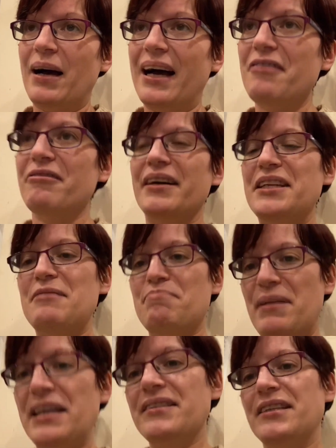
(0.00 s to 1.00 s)
I find it
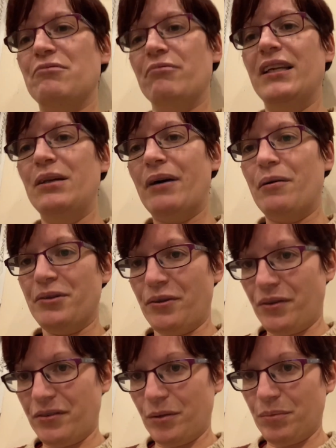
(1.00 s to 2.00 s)
mixes really well with
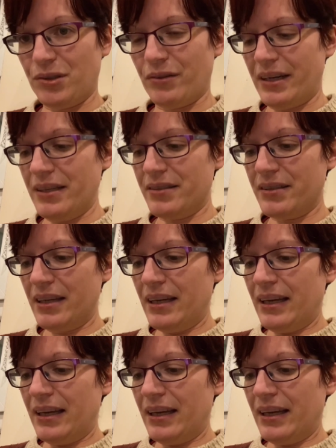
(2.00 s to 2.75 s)
other substrates.